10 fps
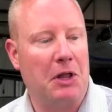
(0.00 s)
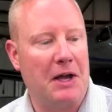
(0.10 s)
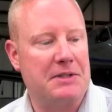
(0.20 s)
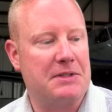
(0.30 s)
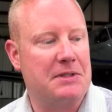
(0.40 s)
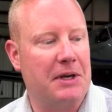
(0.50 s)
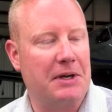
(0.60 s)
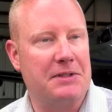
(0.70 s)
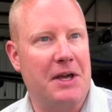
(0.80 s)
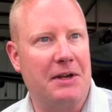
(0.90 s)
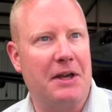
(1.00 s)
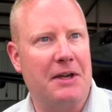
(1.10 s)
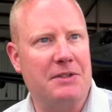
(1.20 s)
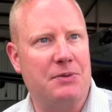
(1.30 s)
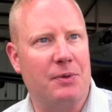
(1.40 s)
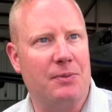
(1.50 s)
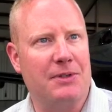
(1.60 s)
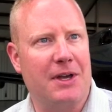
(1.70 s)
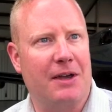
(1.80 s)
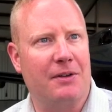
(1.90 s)
last 10 days, we've been
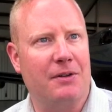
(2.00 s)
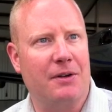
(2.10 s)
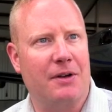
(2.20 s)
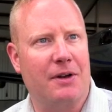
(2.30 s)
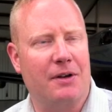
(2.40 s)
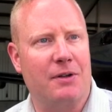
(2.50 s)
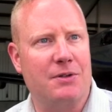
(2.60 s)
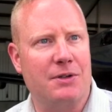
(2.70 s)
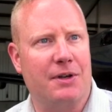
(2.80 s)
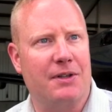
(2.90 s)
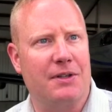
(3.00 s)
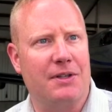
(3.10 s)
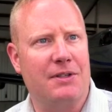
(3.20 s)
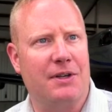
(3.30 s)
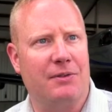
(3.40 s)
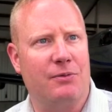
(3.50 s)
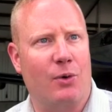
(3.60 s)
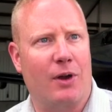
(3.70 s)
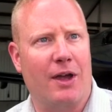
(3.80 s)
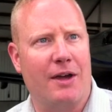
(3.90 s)
taking a close look at the detailed
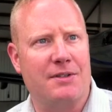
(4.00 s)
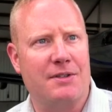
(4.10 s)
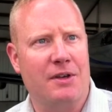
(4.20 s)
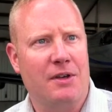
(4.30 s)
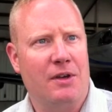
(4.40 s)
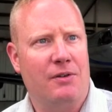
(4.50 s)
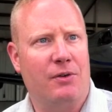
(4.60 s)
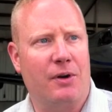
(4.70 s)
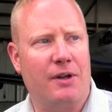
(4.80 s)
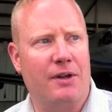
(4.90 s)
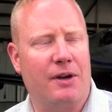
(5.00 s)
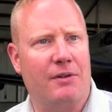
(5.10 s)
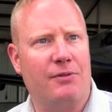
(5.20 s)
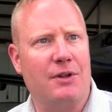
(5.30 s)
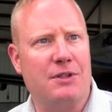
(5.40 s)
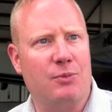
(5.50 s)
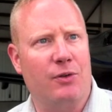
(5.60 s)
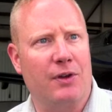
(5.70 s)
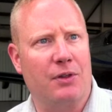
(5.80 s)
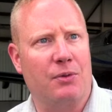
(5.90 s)
forecast for any fronts
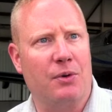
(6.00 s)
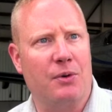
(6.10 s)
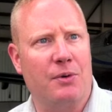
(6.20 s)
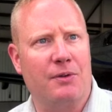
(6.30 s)
moving through.